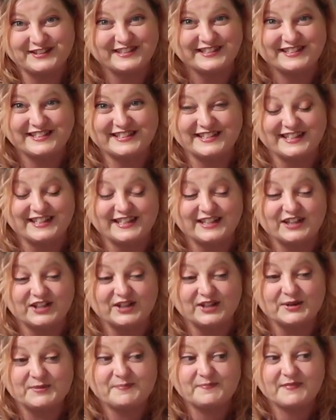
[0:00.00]
you can see
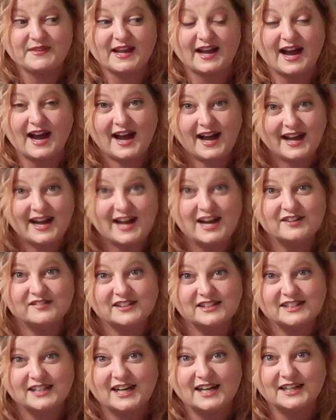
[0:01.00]
here, I
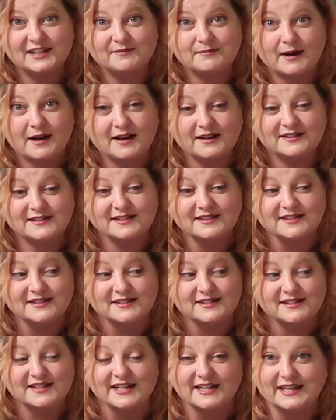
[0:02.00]
have a lot of
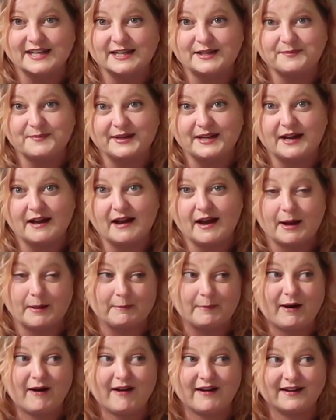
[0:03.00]
boxes that need to be
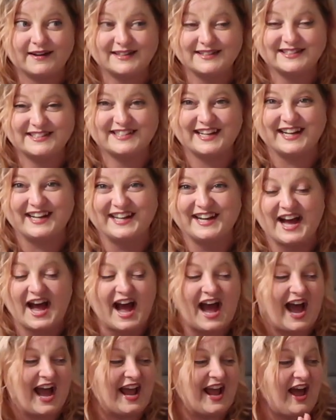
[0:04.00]
unboxed.
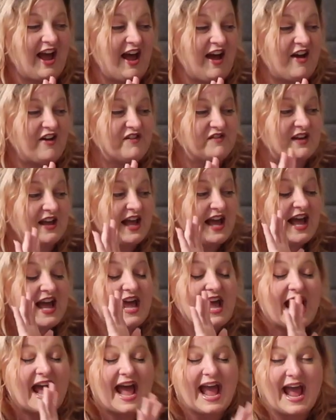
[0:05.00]
I have
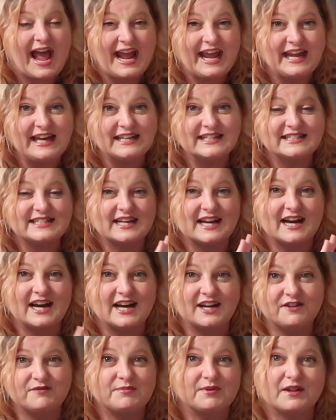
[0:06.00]
eight
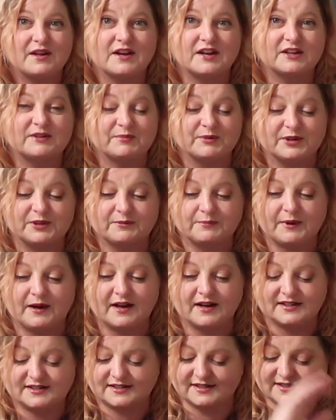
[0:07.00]
unplugged book
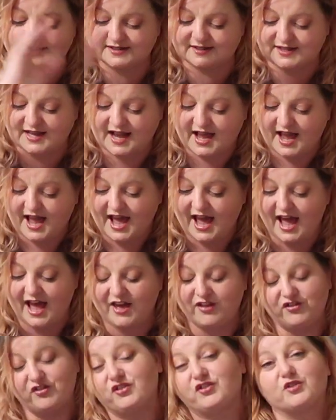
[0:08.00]
boxes
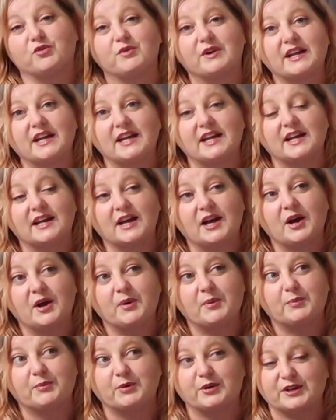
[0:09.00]
and three
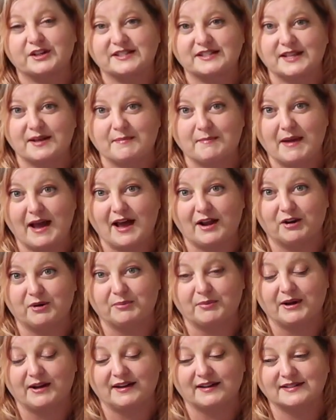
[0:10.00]
books that matter
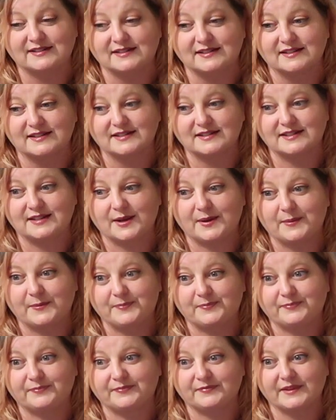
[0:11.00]
boxes.
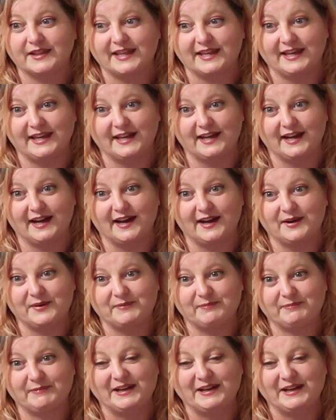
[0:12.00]
Yeah.